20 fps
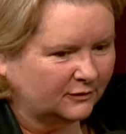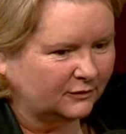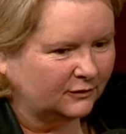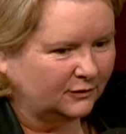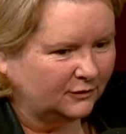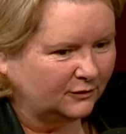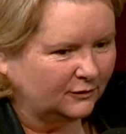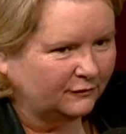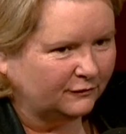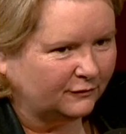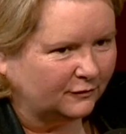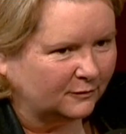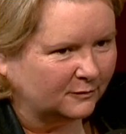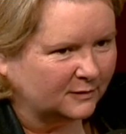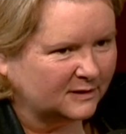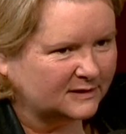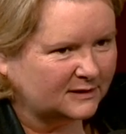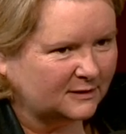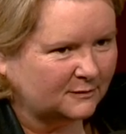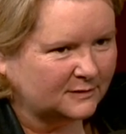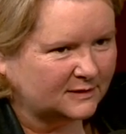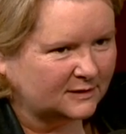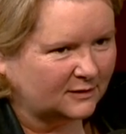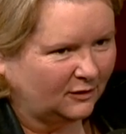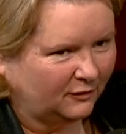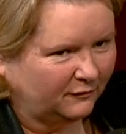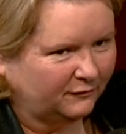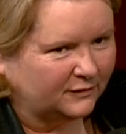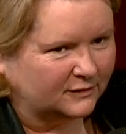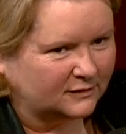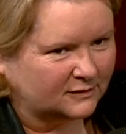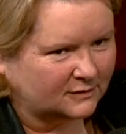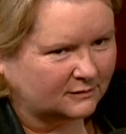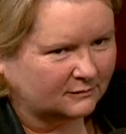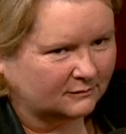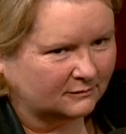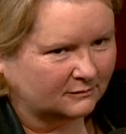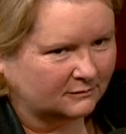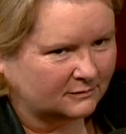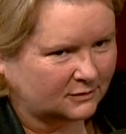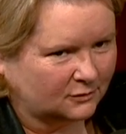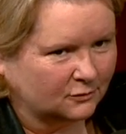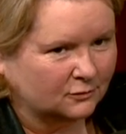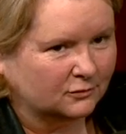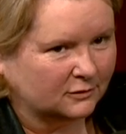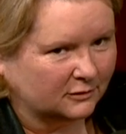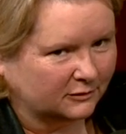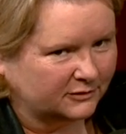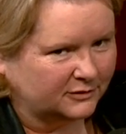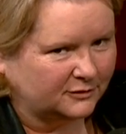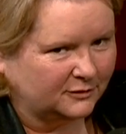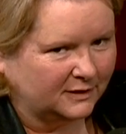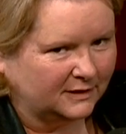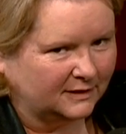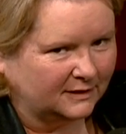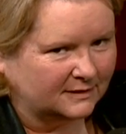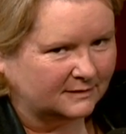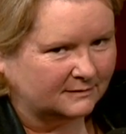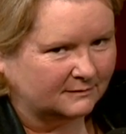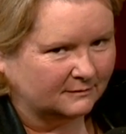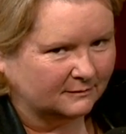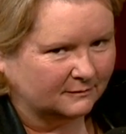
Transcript: girl uniform because I was a convent schoolgirl during the